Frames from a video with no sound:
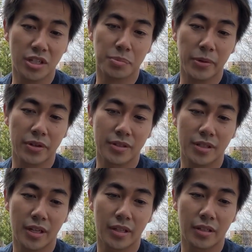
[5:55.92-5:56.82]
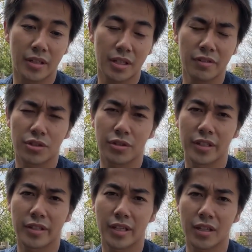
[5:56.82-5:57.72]
experience, and even
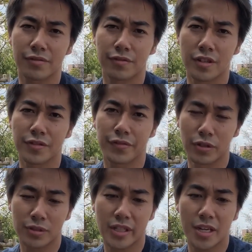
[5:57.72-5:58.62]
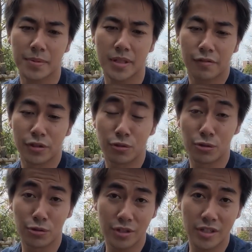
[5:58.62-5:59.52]
treat that first few steps for new
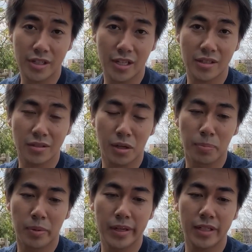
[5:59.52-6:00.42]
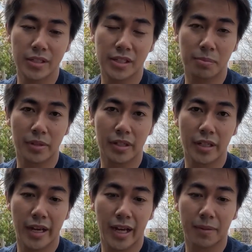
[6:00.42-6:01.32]
users as a completely
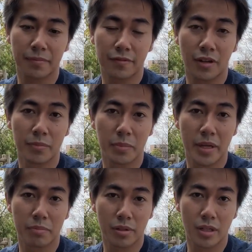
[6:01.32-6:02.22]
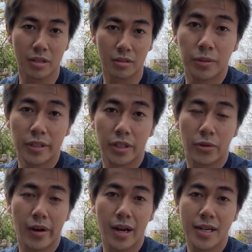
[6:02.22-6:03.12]
separated app from the main product. Twitter
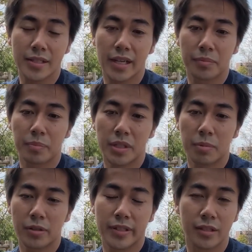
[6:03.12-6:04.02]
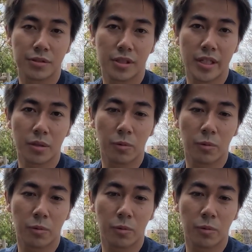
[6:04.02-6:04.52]
realized that people tend to stick